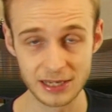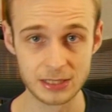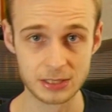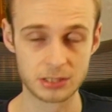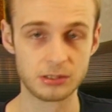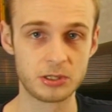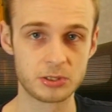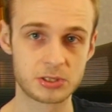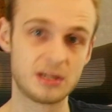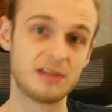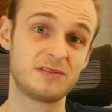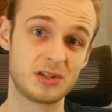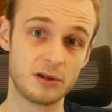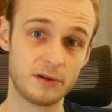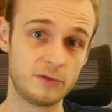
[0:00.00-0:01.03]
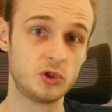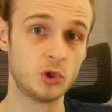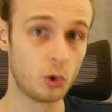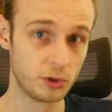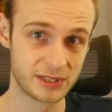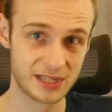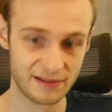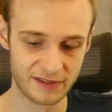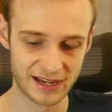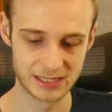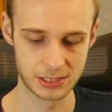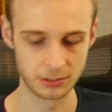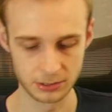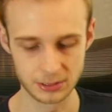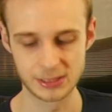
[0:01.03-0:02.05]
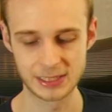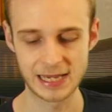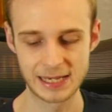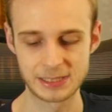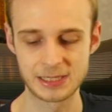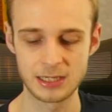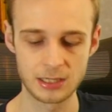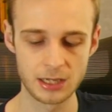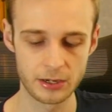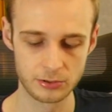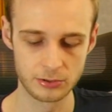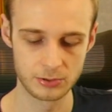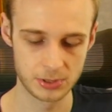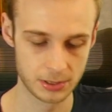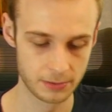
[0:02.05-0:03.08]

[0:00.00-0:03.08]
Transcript: into lots of sort of daughter vessels as it goes.